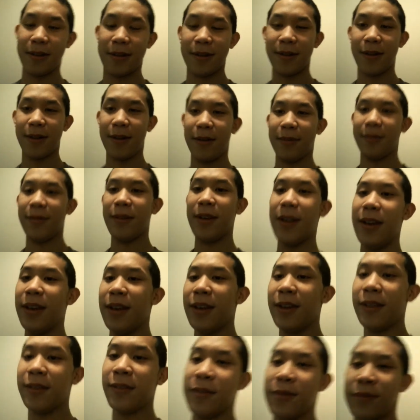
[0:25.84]
so
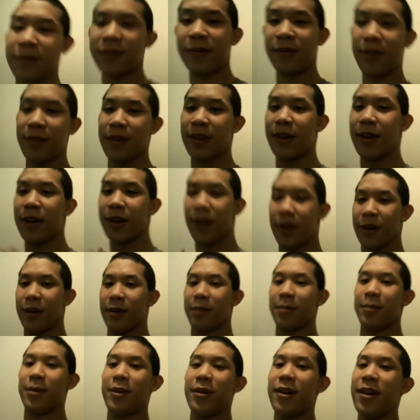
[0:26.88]

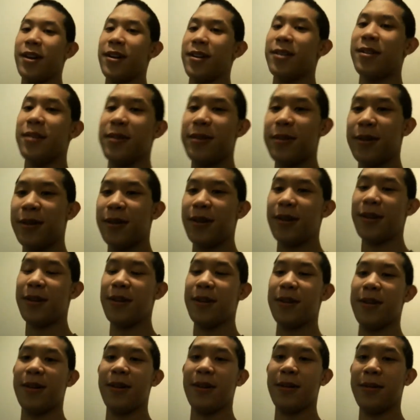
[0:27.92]
hope you guys enjoyed
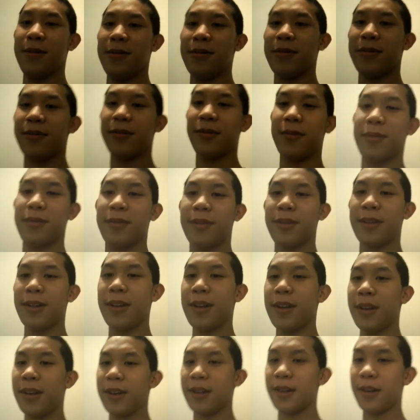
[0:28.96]
so
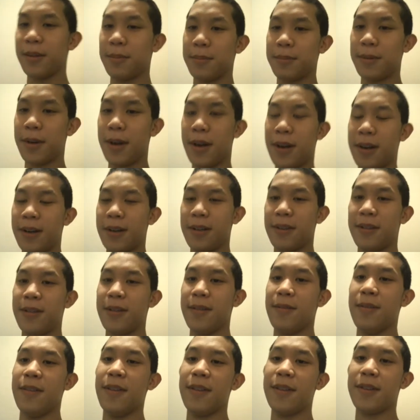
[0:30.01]
apology
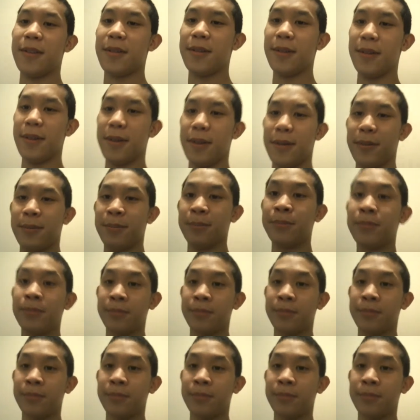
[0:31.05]
this so